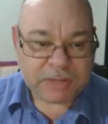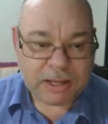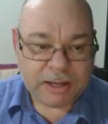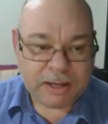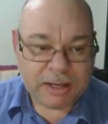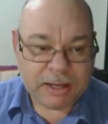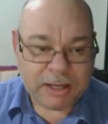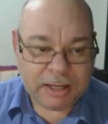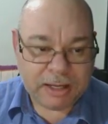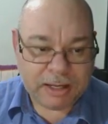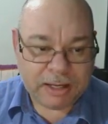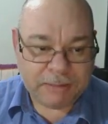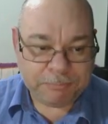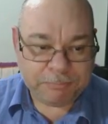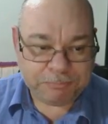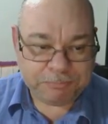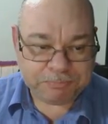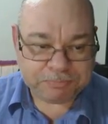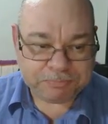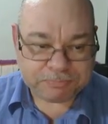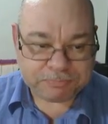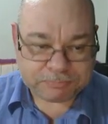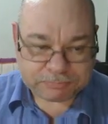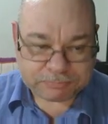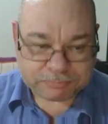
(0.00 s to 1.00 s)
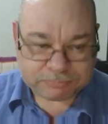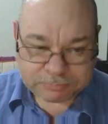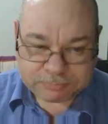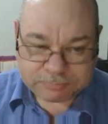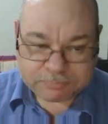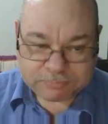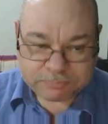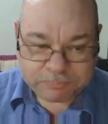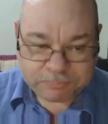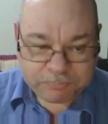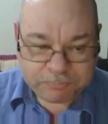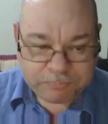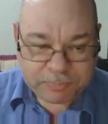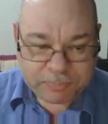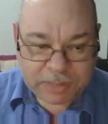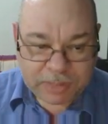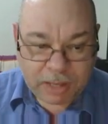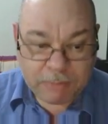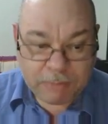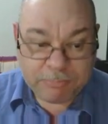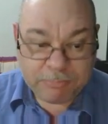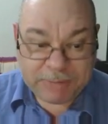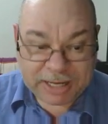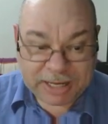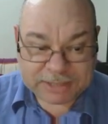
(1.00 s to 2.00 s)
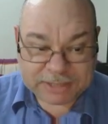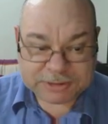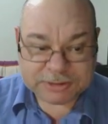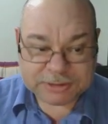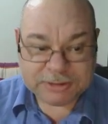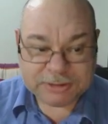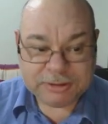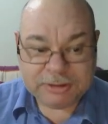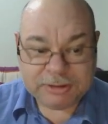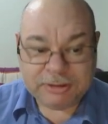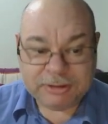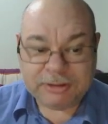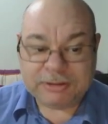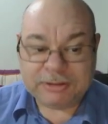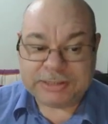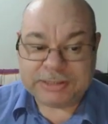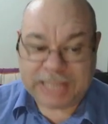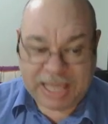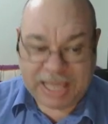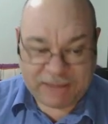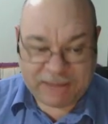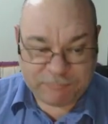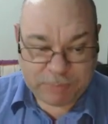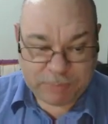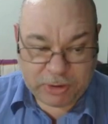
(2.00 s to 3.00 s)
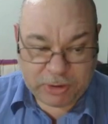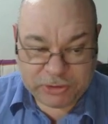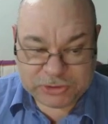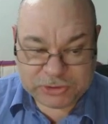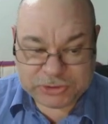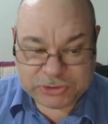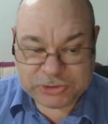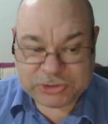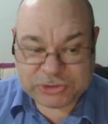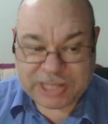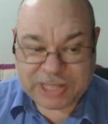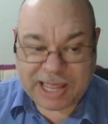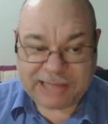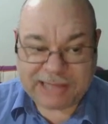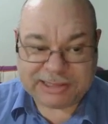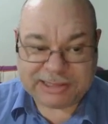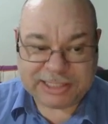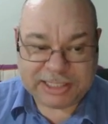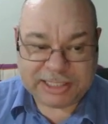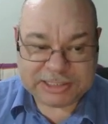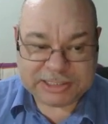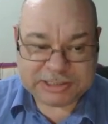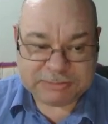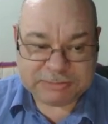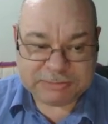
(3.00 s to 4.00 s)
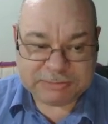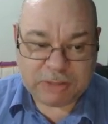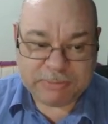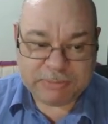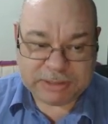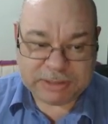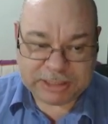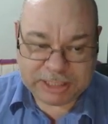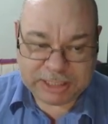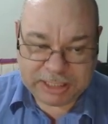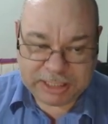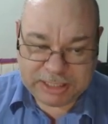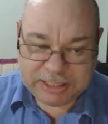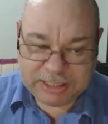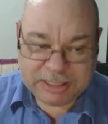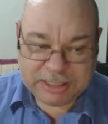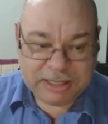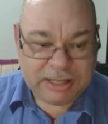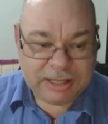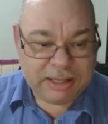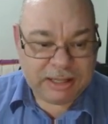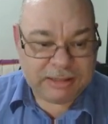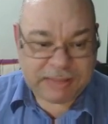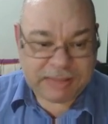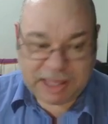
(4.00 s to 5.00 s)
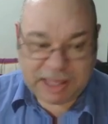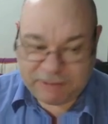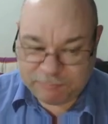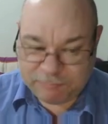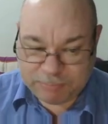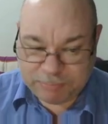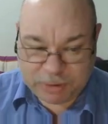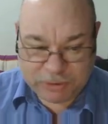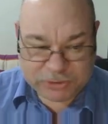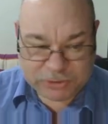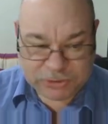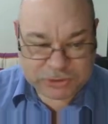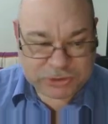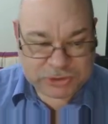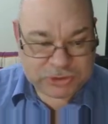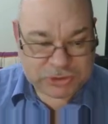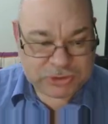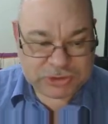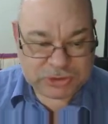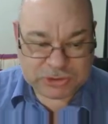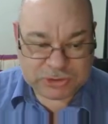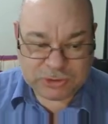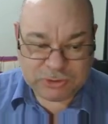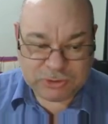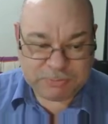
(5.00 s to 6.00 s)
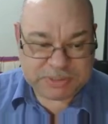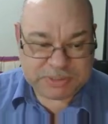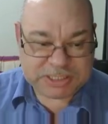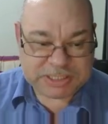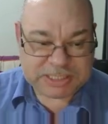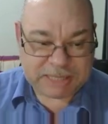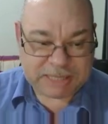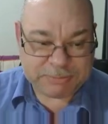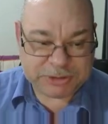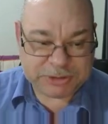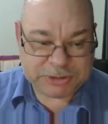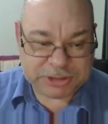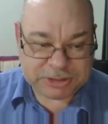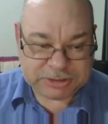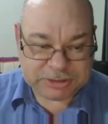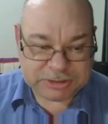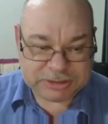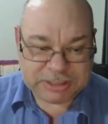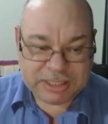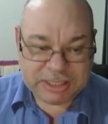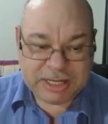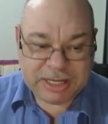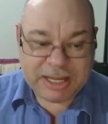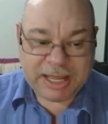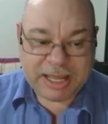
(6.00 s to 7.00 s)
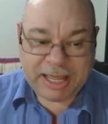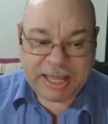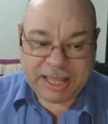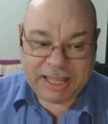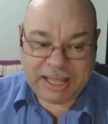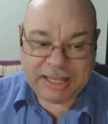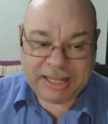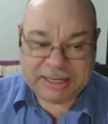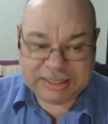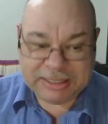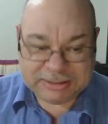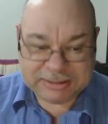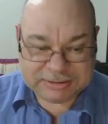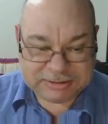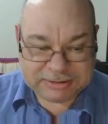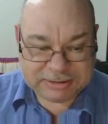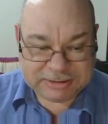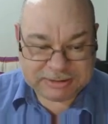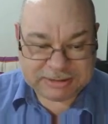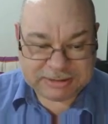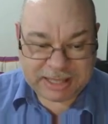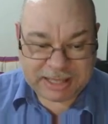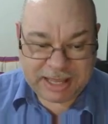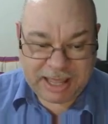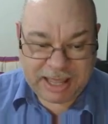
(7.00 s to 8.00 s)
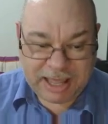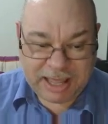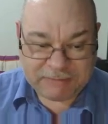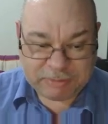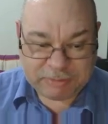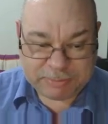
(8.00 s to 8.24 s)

But they have bonuses to athletics and mobility. They have bonuses to perception, and they have a